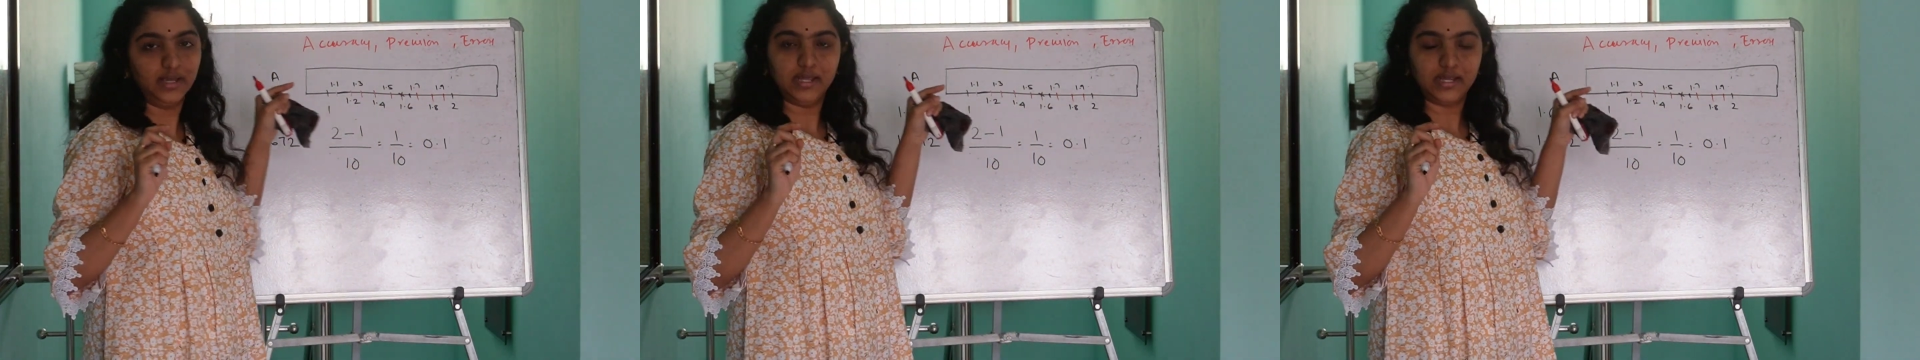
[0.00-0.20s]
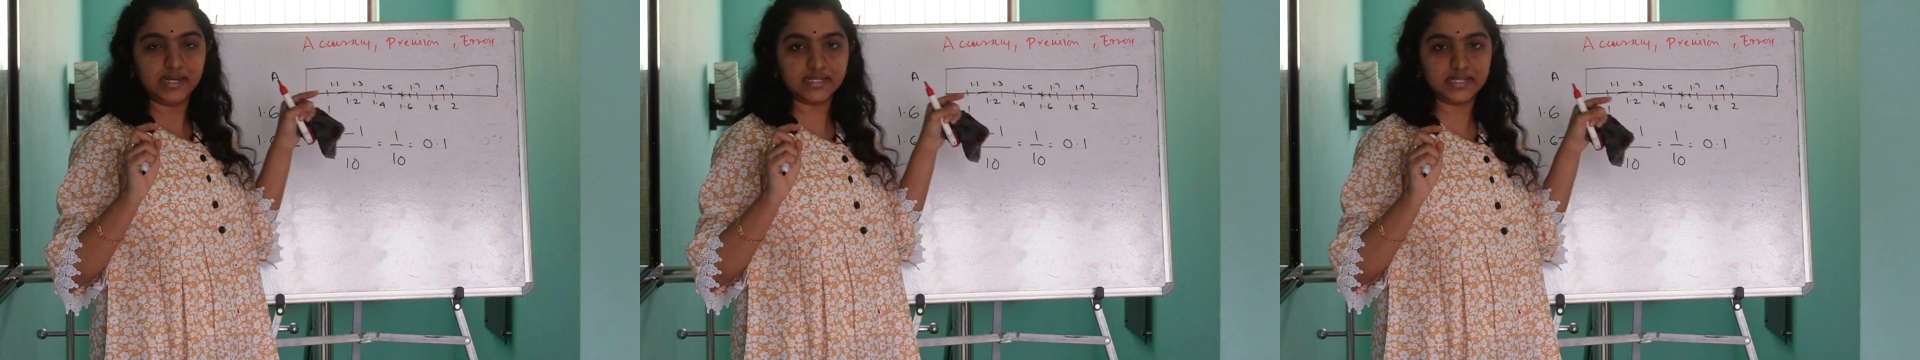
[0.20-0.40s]

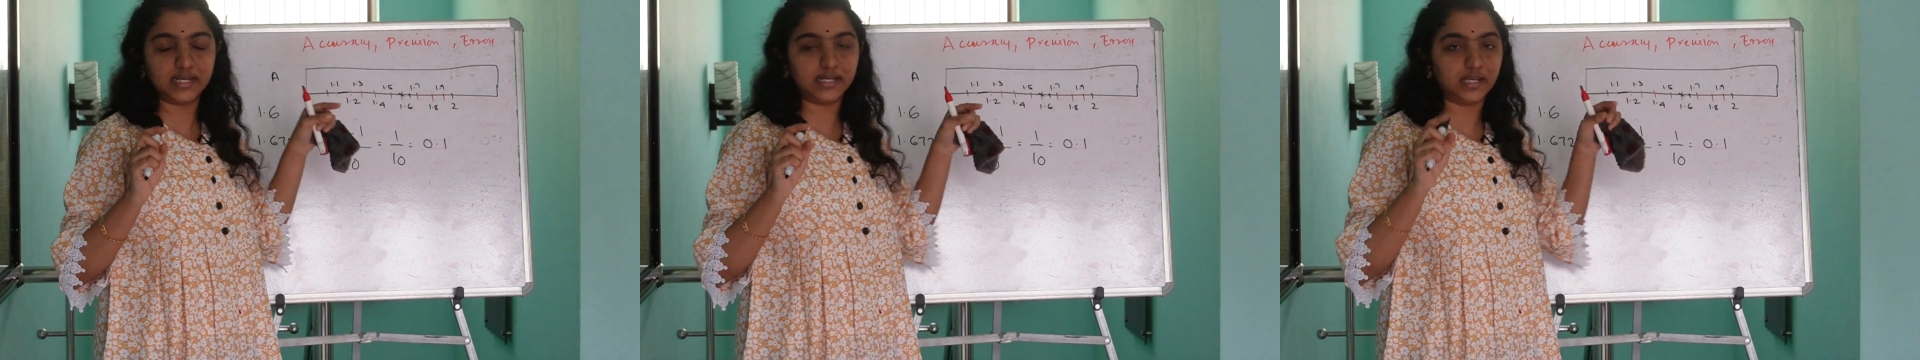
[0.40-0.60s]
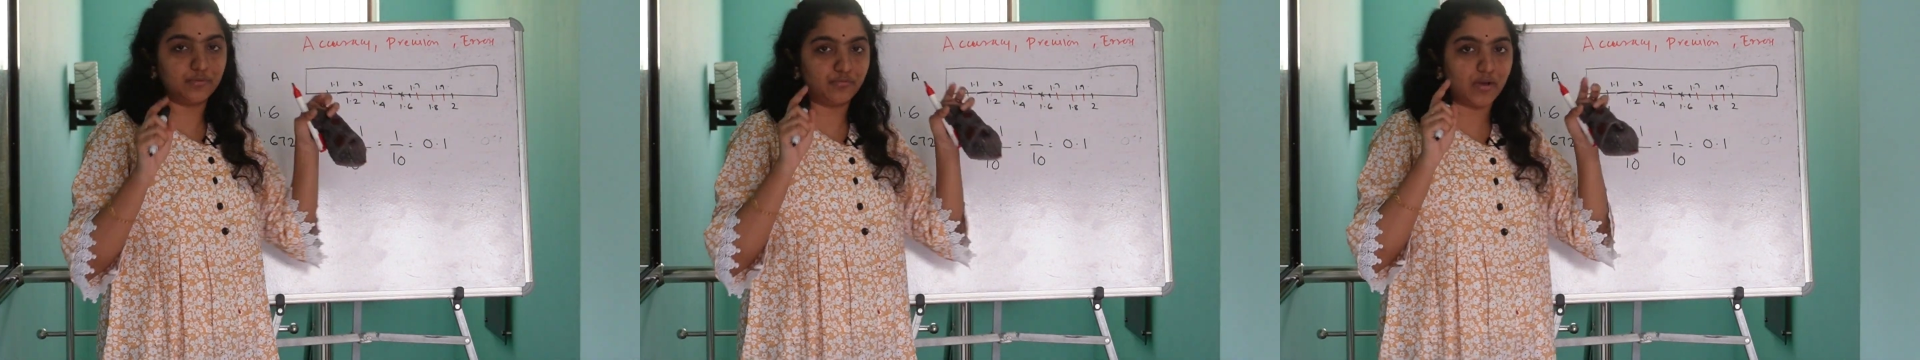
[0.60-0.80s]
Isn't
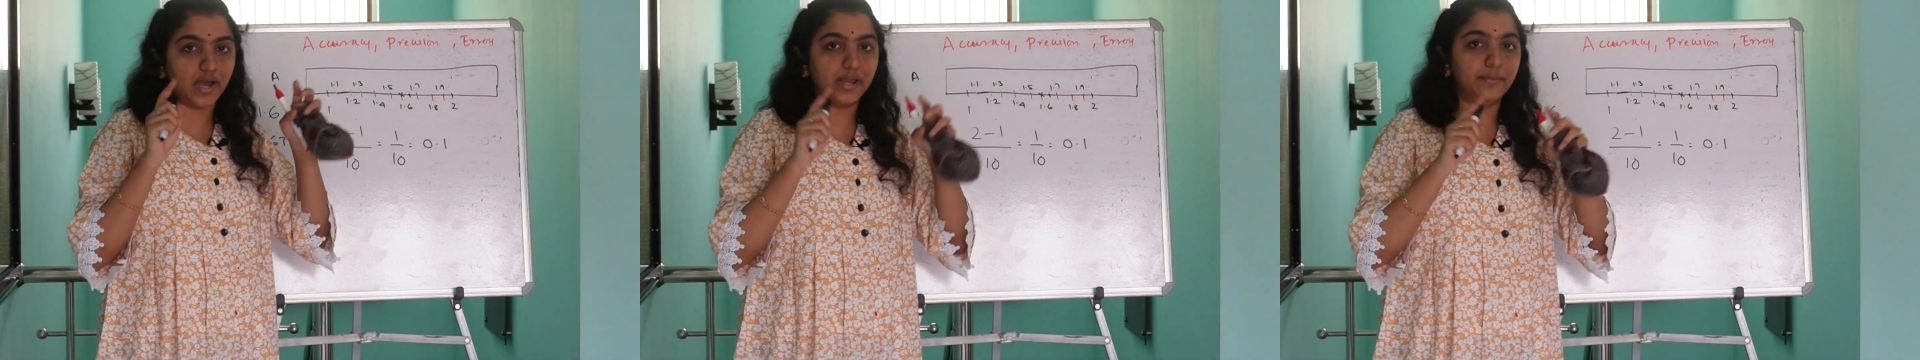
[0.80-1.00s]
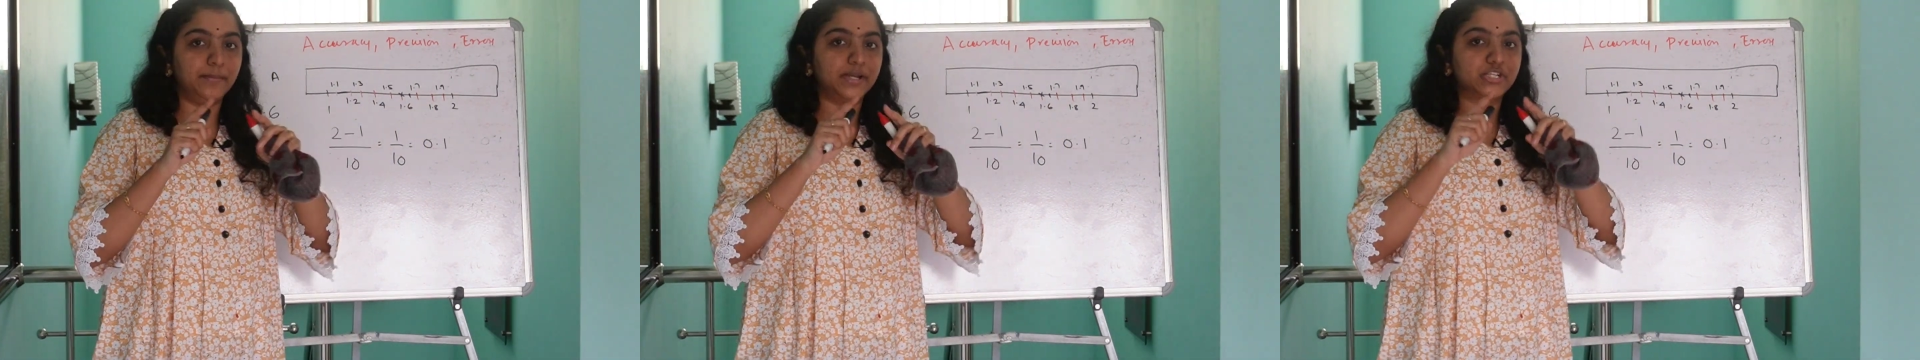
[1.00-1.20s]
it? If
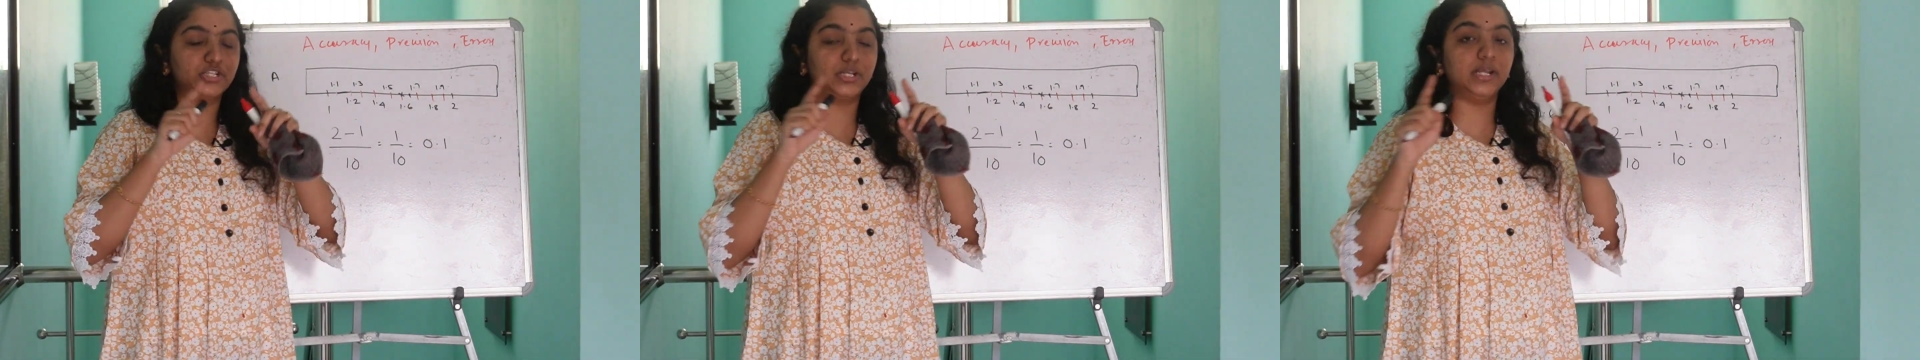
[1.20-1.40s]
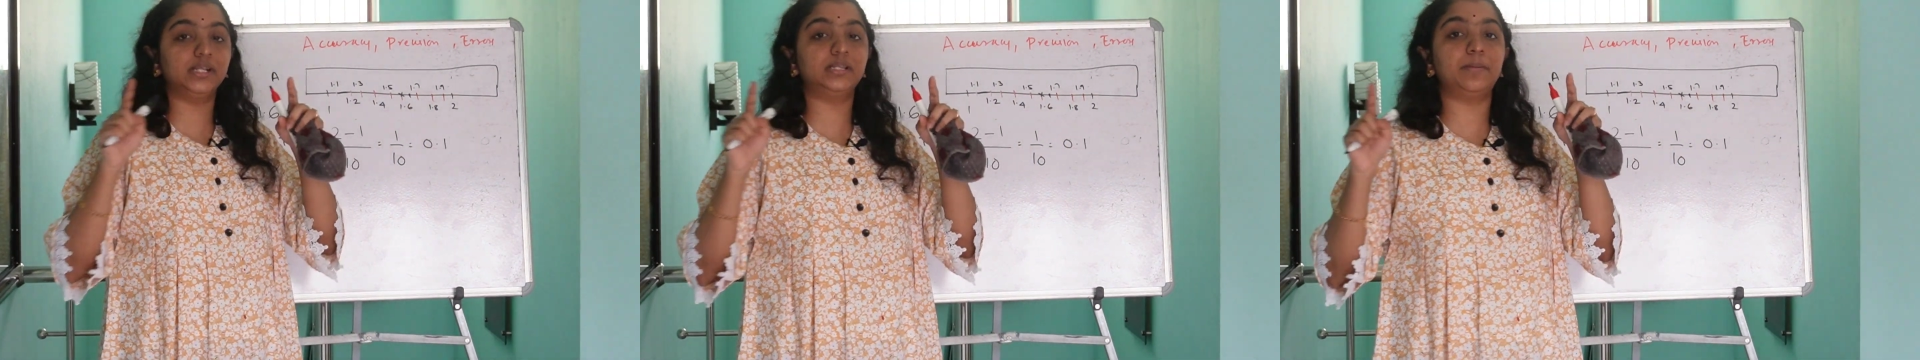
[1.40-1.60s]
I am
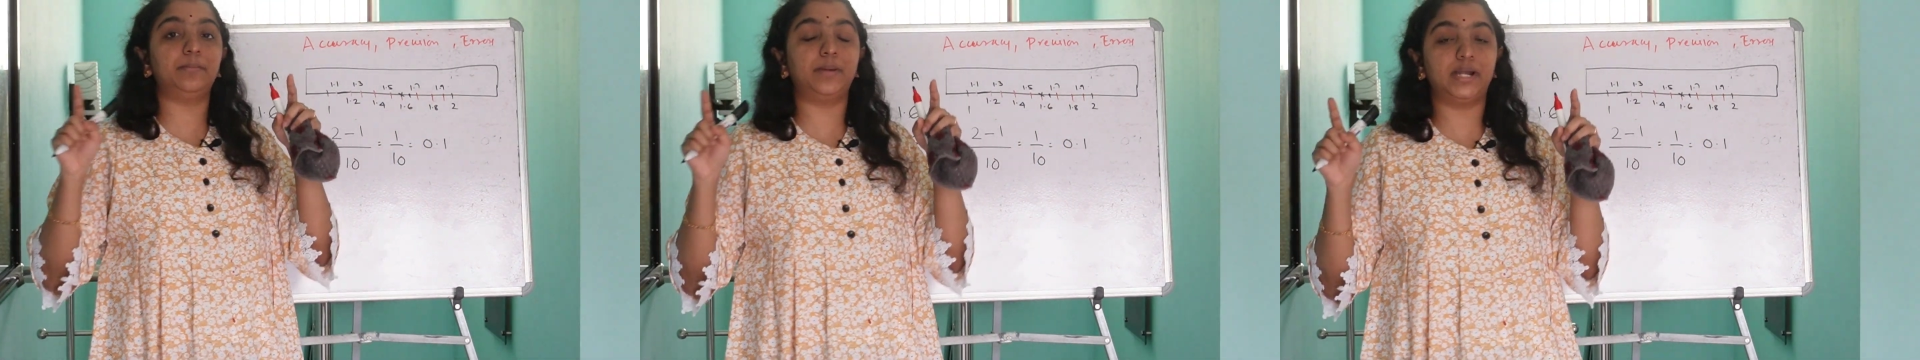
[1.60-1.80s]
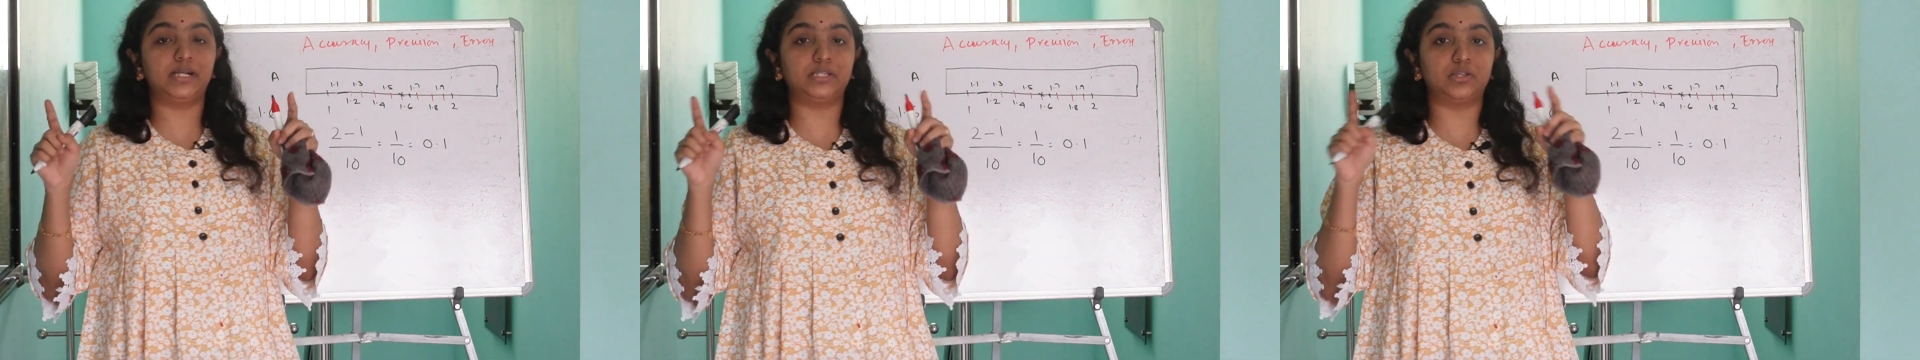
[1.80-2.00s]
measuring the
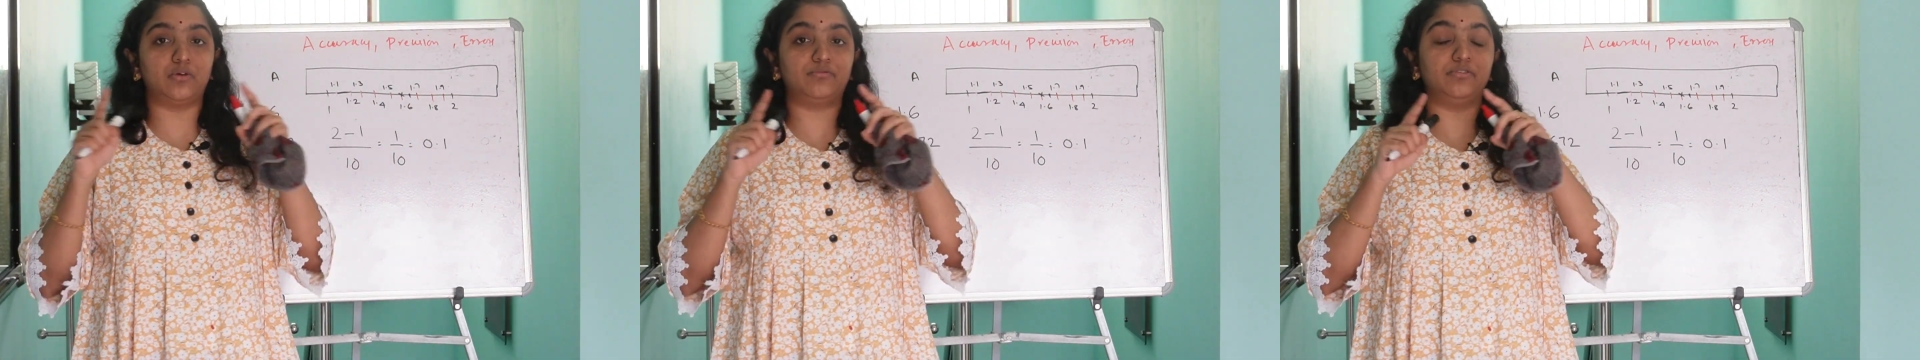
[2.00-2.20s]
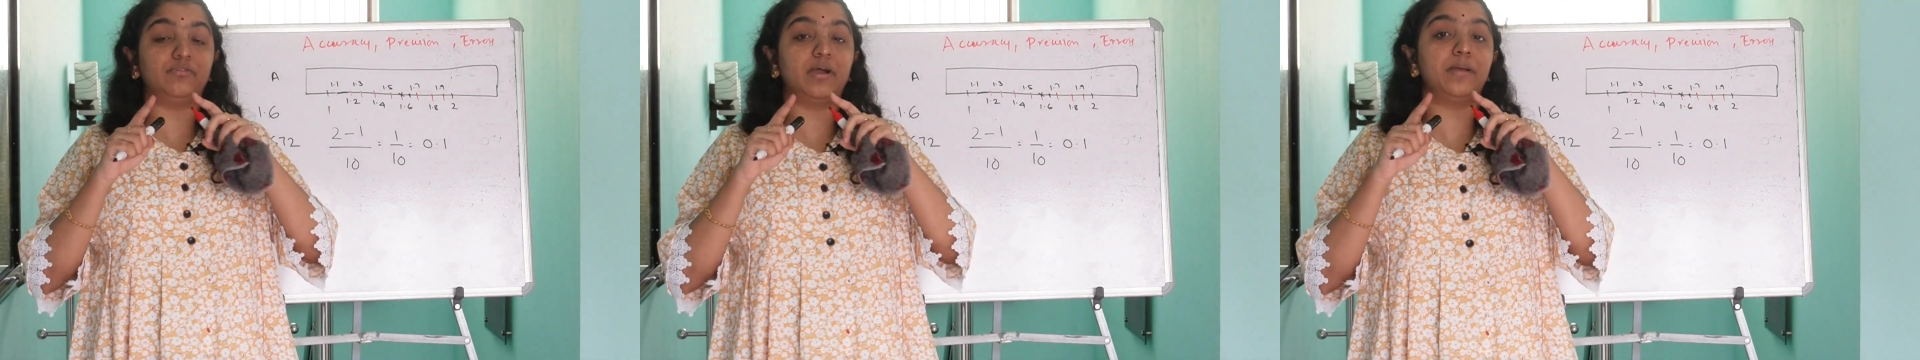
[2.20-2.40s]
breadth of a